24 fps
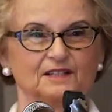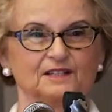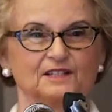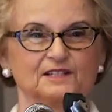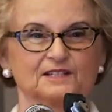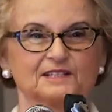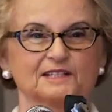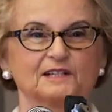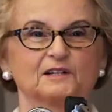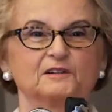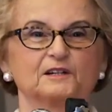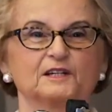
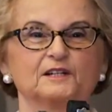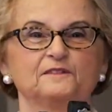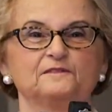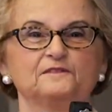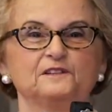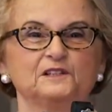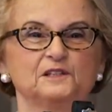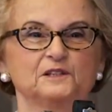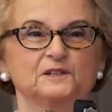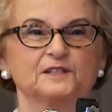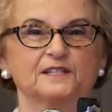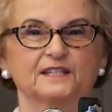So if
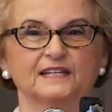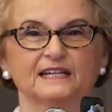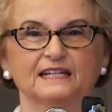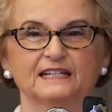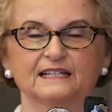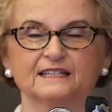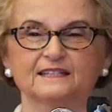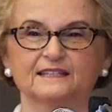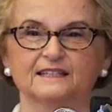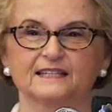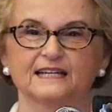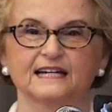you
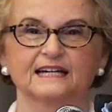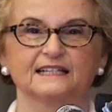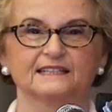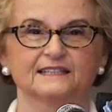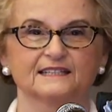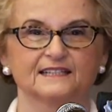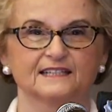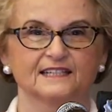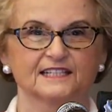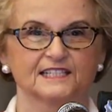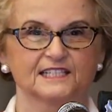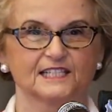think that
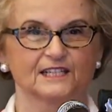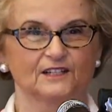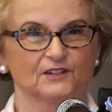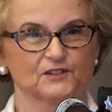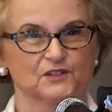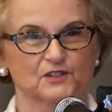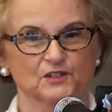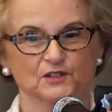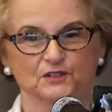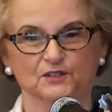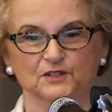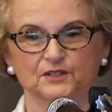the
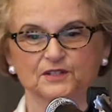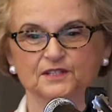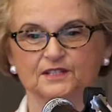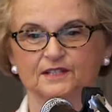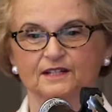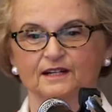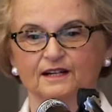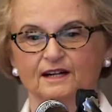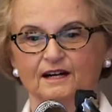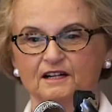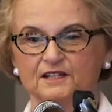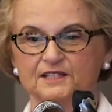teachers
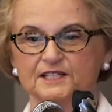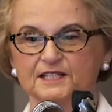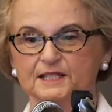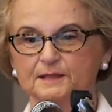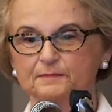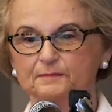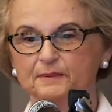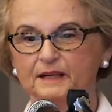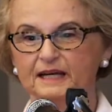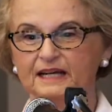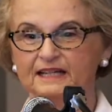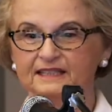are
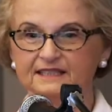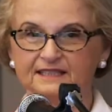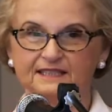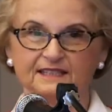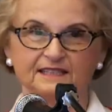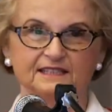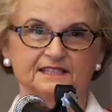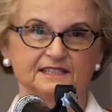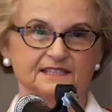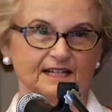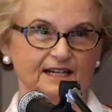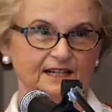
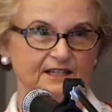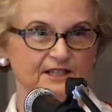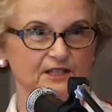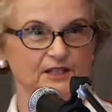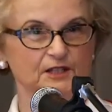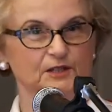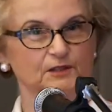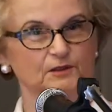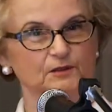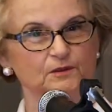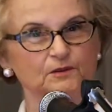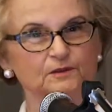dependent on
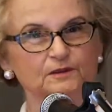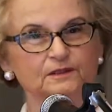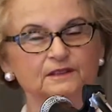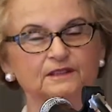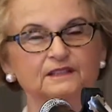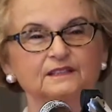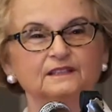you,